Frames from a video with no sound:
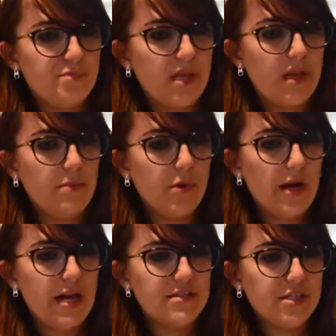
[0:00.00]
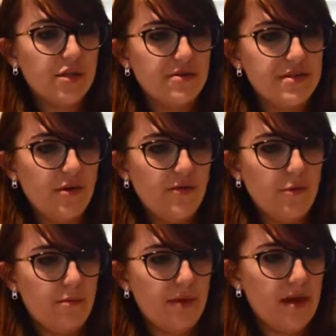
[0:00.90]
Keep your hands to yourself, you
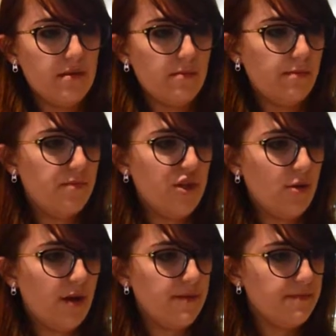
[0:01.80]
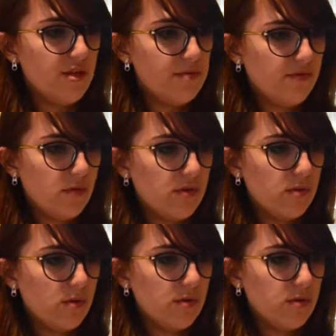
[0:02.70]
bad Jailbot. Just before the
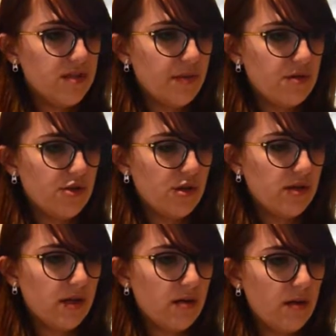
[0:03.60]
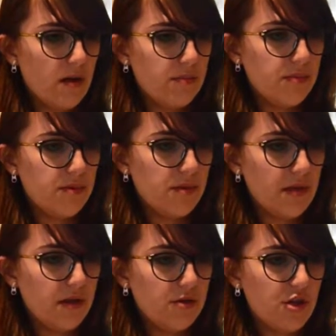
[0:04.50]
warden was about to jerk up to
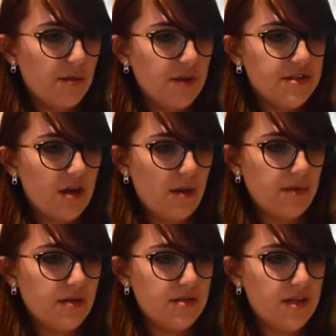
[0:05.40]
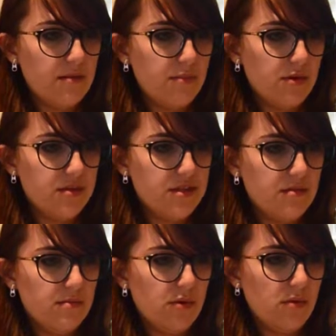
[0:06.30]
make Jailbot stop, said
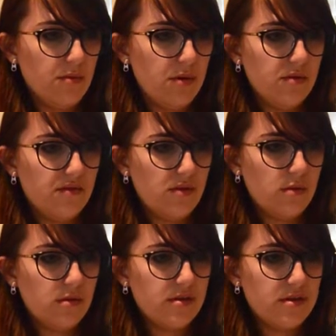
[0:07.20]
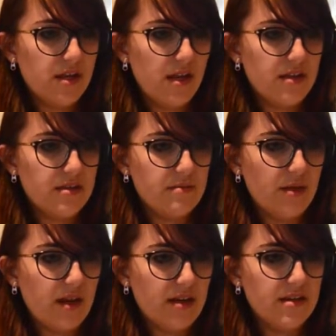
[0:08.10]
person pulled both of the warden's hands
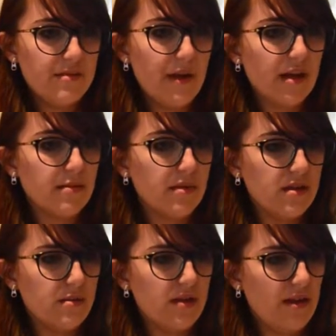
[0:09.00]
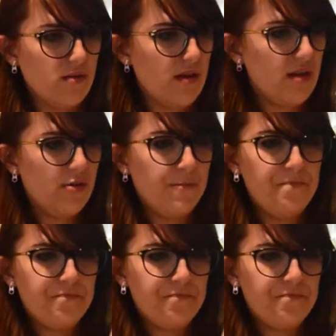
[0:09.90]
behind his back and pinned him down. I don't...